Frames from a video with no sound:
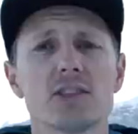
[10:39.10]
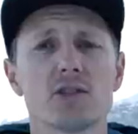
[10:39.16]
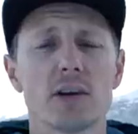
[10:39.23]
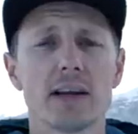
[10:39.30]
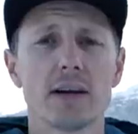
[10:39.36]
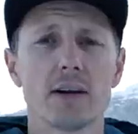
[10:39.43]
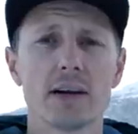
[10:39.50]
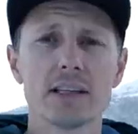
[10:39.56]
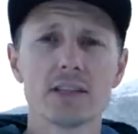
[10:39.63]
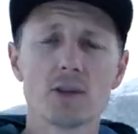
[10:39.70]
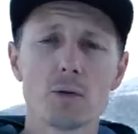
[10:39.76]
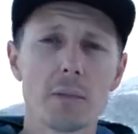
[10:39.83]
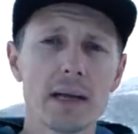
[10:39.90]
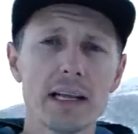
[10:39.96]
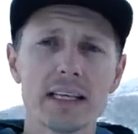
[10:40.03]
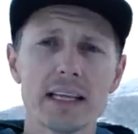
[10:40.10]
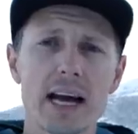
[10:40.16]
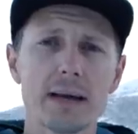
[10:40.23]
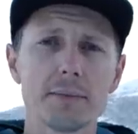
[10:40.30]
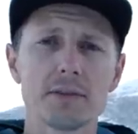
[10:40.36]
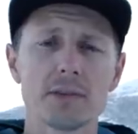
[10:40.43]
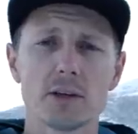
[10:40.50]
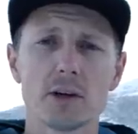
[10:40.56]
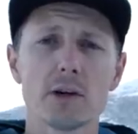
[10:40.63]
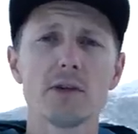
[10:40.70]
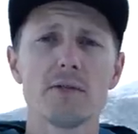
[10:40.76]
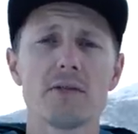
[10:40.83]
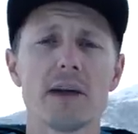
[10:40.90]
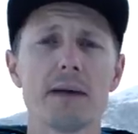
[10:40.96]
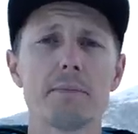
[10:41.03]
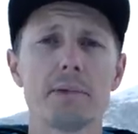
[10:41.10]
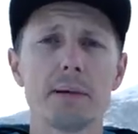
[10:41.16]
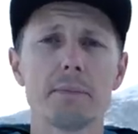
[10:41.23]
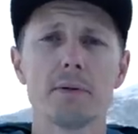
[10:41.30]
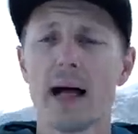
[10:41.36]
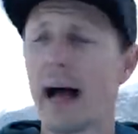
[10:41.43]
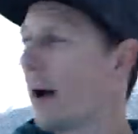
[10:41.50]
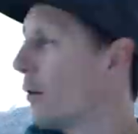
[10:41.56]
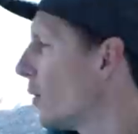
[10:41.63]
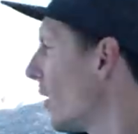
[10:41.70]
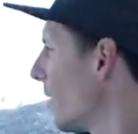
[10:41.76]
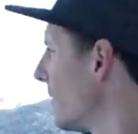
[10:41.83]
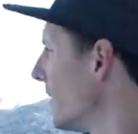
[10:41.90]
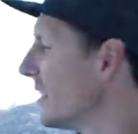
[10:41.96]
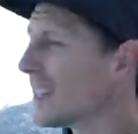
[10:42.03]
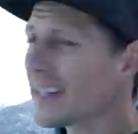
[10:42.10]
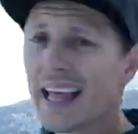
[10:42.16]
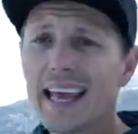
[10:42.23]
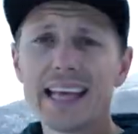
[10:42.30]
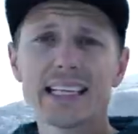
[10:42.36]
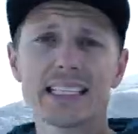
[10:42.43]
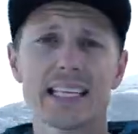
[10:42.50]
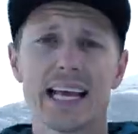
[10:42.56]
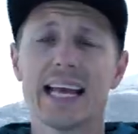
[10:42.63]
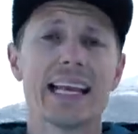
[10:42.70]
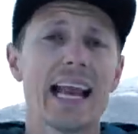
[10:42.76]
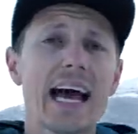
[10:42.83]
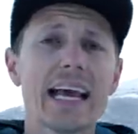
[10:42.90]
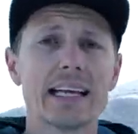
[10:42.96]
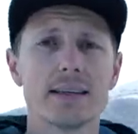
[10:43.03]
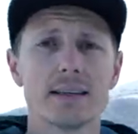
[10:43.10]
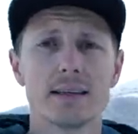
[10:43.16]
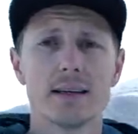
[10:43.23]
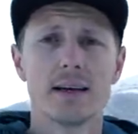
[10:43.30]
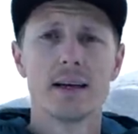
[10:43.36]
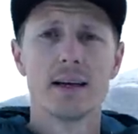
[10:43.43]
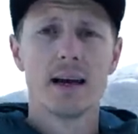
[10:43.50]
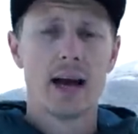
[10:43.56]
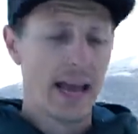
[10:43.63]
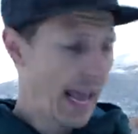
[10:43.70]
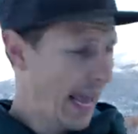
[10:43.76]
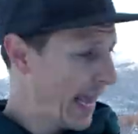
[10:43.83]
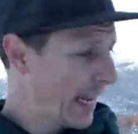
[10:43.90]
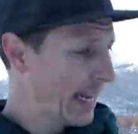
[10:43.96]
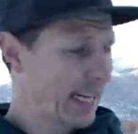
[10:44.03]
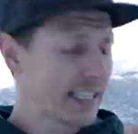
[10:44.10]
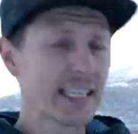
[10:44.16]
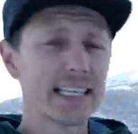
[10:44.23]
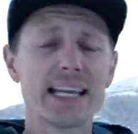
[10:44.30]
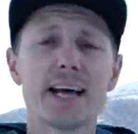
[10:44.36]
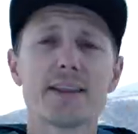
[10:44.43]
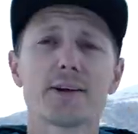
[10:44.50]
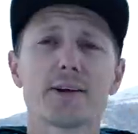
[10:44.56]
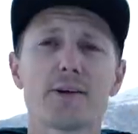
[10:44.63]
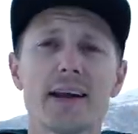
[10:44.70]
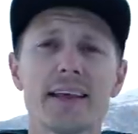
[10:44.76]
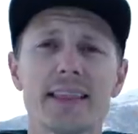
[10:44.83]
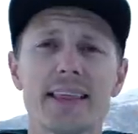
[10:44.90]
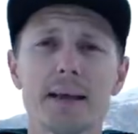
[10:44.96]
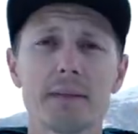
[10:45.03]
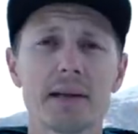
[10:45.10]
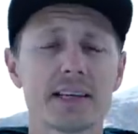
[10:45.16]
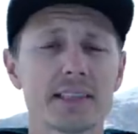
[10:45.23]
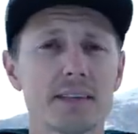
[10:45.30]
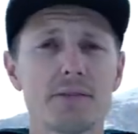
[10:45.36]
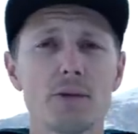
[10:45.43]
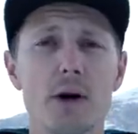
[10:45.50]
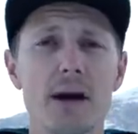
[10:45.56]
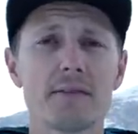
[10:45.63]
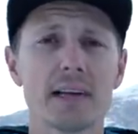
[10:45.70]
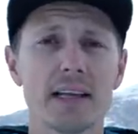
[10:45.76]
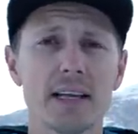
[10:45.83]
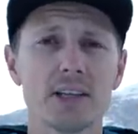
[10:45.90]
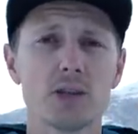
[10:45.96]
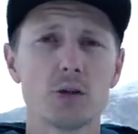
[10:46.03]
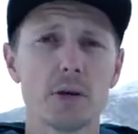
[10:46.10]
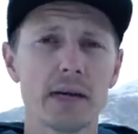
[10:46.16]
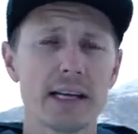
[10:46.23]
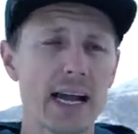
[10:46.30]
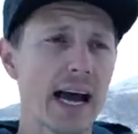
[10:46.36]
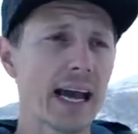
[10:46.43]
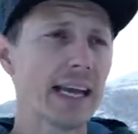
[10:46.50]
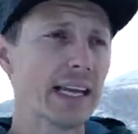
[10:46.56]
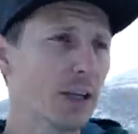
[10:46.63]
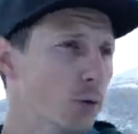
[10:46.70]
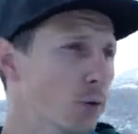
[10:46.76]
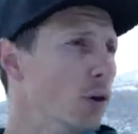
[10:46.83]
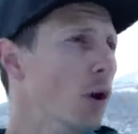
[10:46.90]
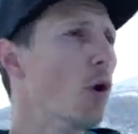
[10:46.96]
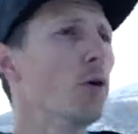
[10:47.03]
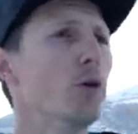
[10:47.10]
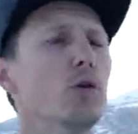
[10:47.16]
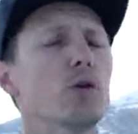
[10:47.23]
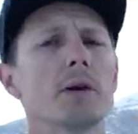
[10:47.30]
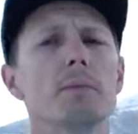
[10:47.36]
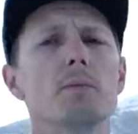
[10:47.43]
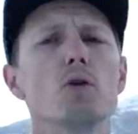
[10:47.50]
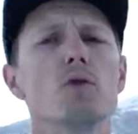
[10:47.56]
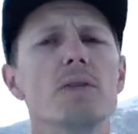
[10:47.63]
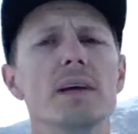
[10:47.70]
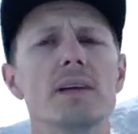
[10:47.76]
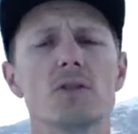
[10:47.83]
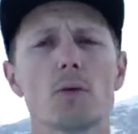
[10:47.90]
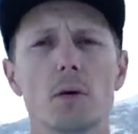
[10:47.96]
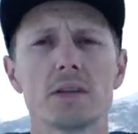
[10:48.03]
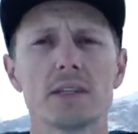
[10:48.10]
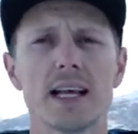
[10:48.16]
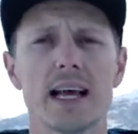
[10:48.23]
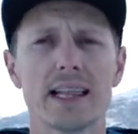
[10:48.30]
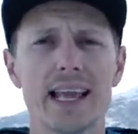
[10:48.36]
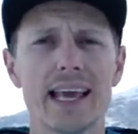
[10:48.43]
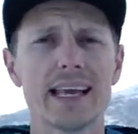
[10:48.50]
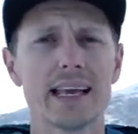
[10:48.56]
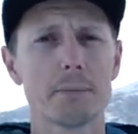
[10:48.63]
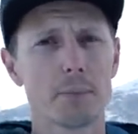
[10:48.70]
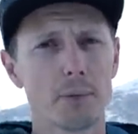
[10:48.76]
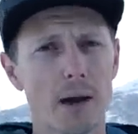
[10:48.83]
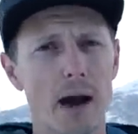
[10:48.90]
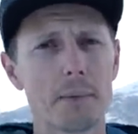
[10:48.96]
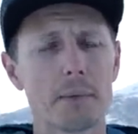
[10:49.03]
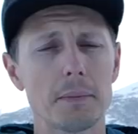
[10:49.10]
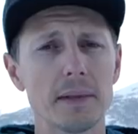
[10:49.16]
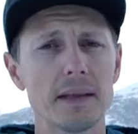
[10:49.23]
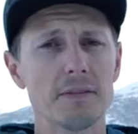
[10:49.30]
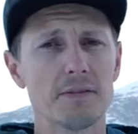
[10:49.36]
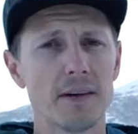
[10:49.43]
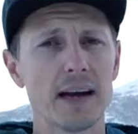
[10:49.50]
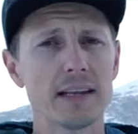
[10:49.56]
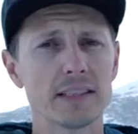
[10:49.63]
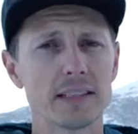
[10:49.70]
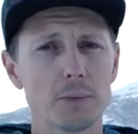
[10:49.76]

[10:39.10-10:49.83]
stringer. And so many times you're gonna find people out on these lakes at night. And that's another great thing because if you have an issue at night, you know you can move in towards that lake and probably find